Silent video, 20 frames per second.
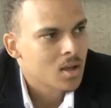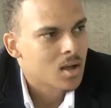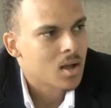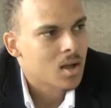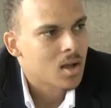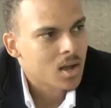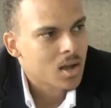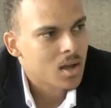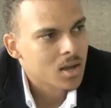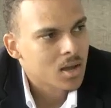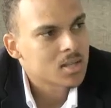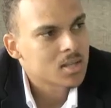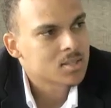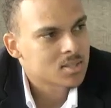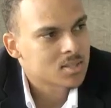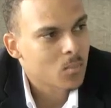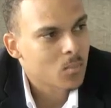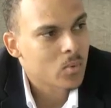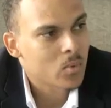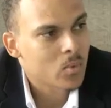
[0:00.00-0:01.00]
are in
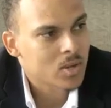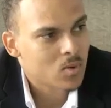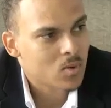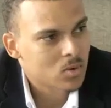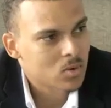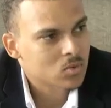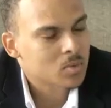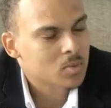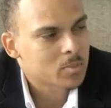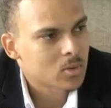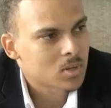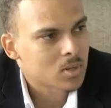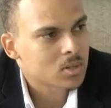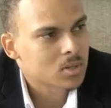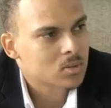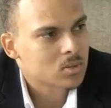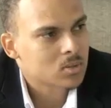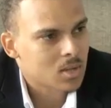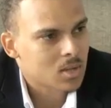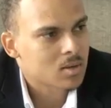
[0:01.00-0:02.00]
some way contributing
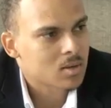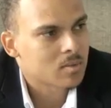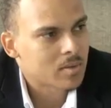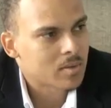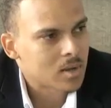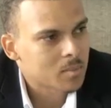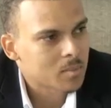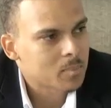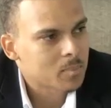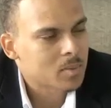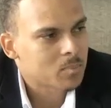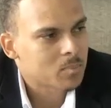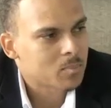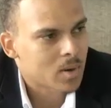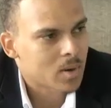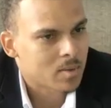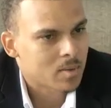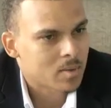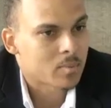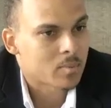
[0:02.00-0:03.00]
to that development
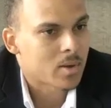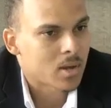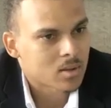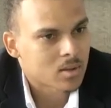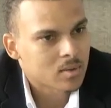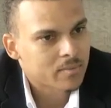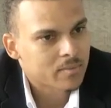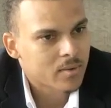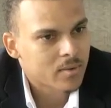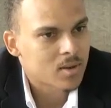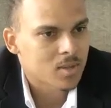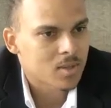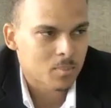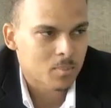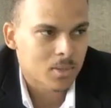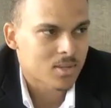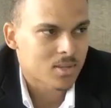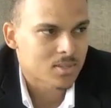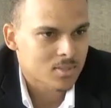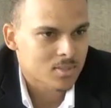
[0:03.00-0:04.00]
by providing funding,
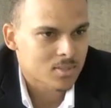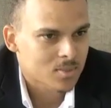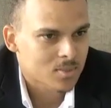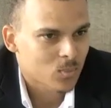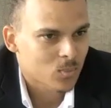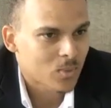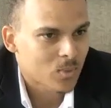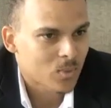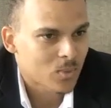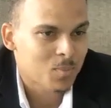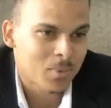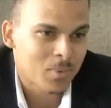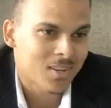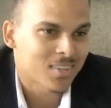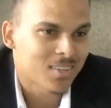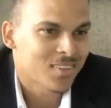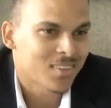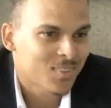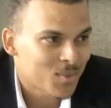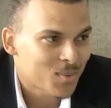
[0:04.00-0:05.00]
because without
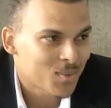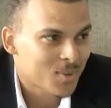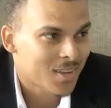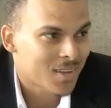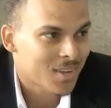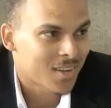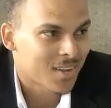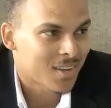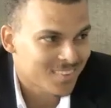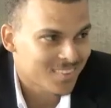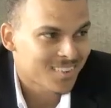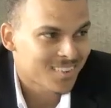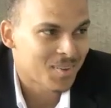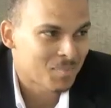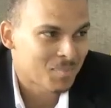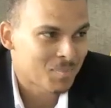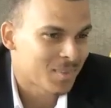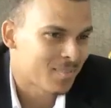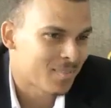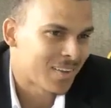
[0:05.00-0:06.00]
money you can't
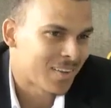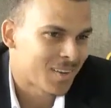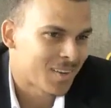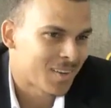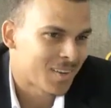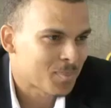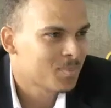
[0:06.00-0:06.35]
develop.